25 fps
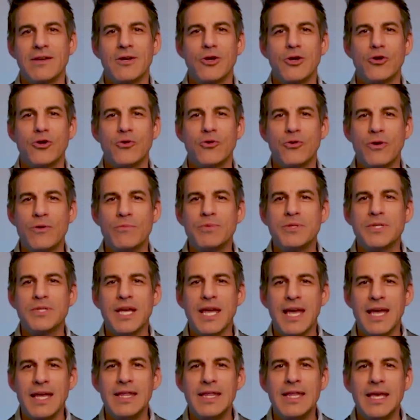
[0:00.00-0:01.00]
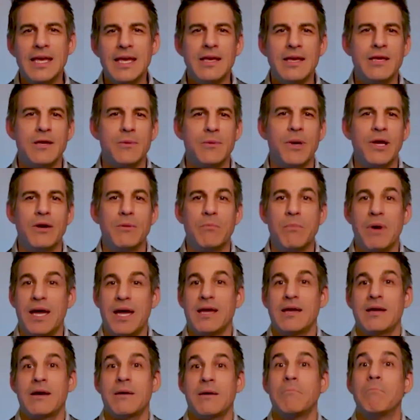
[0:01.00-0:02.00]
groups in the incubator
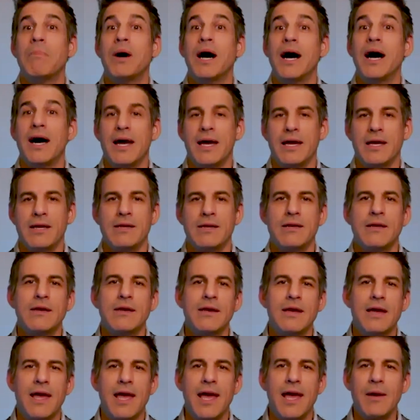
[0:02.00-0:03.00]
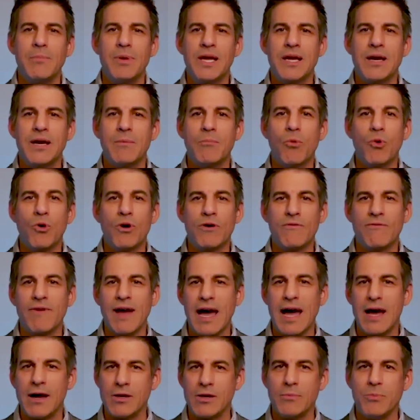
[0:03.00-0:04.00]
might combine and become more
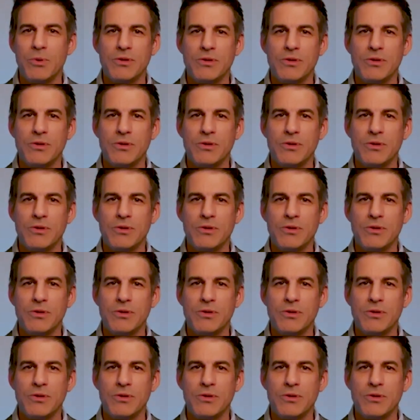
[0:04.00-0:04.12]
valuable